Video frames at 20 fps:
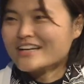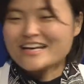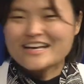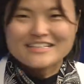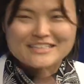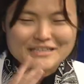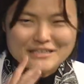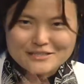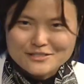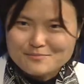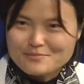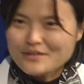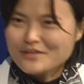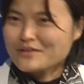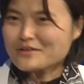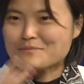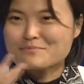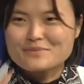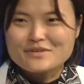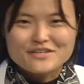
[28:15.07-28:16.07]
and it gets
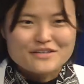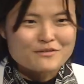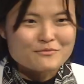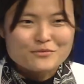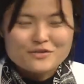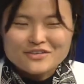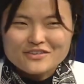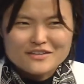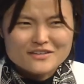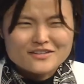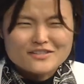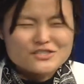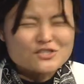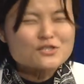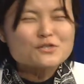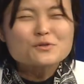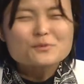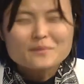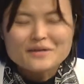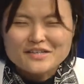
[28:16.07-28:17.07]
bigger and bigger, and we think it's
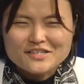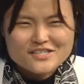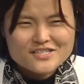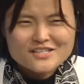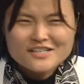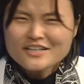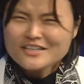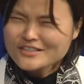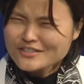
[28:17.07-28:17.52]
too much.